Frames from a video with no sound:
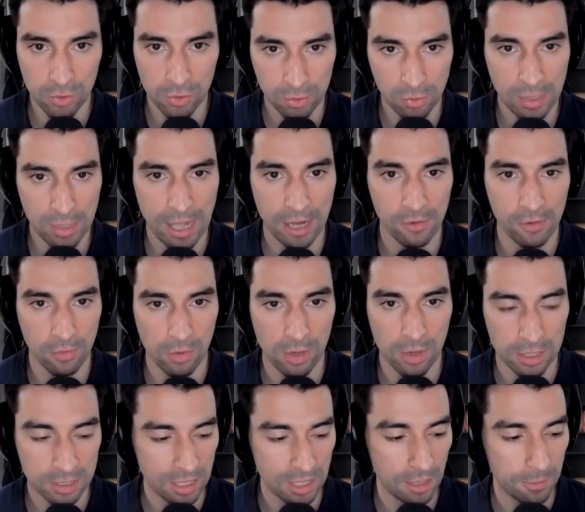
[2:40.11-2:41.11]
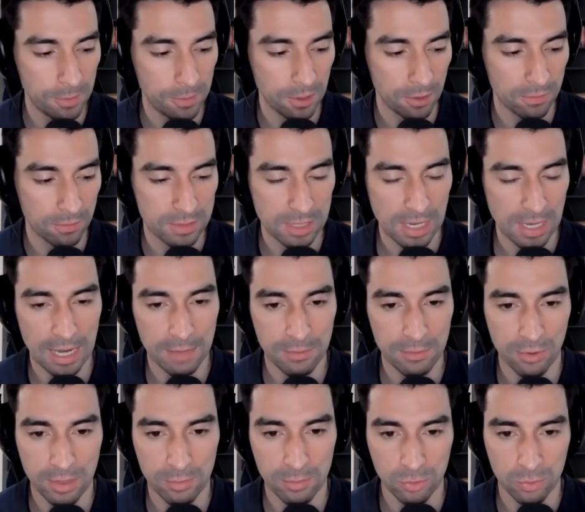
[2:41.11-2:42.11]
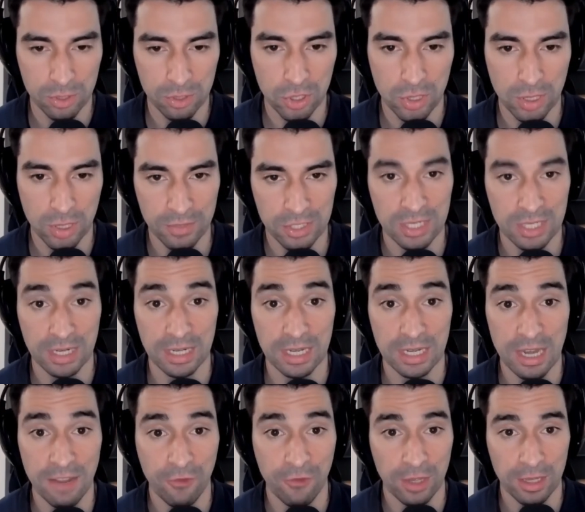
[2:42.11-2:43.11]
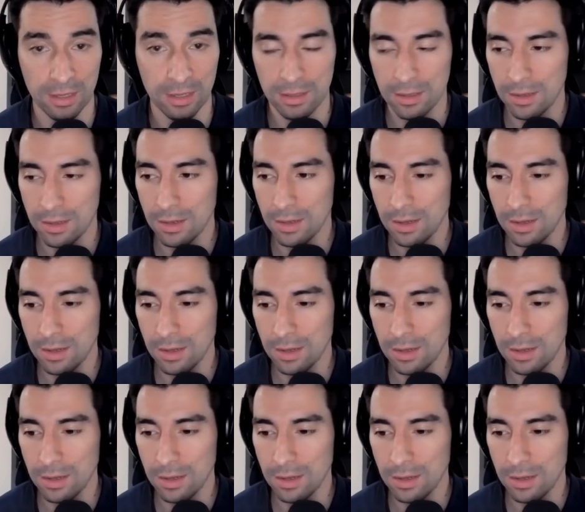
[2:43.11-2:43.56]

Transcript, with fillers: you do that over an extended period of time you're able to achieve a significant